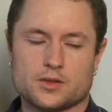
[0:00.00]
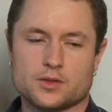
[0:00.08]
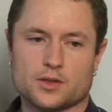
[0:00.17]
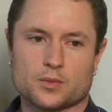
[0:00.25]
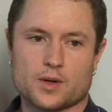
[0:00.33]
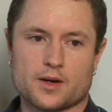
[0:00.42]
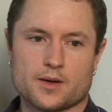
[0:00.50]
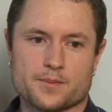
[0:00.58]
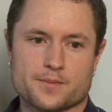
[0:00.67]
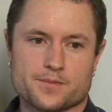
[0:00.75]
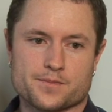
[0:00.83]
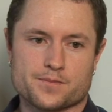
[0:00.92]
do your run-up,
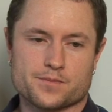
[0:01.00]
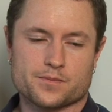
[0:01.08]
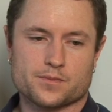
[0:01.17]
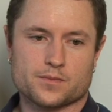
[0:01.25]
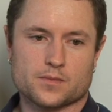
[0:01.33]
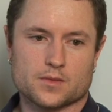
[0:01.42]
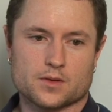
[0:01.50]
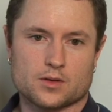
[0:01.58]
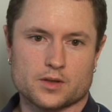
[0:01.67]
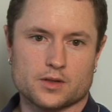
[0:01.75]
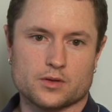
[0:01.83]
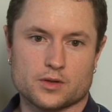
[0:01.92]
or
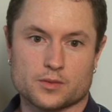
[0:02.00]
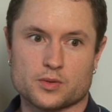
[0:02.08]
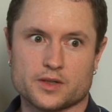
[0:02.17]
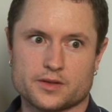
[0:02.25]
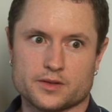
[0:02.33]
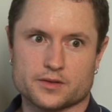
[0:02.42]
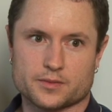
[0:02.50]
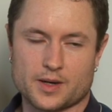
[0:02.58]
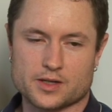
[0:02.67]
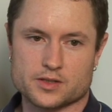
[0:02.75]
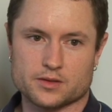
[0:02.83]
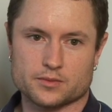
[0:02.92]
you do your
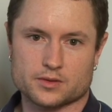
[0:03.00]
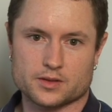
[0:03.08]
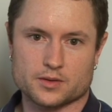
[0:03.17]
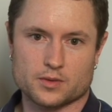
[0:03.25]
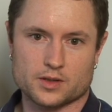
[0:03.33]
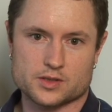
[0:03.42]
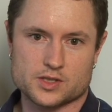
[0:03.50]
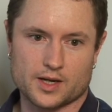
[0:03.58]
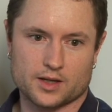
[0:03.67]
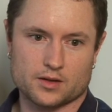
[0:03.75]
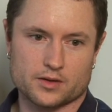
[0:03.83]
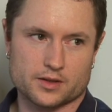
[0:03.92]
pre-inspection, where you want to
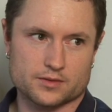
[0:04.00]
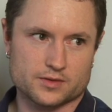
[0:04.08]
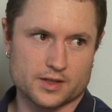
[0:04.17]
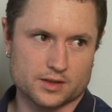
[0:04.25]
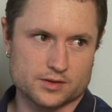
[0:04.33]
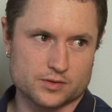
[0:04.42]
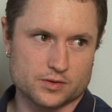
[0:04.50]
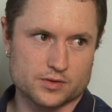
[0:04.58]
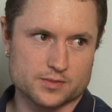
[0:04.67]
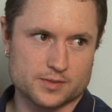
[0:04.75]
check all your flight controls,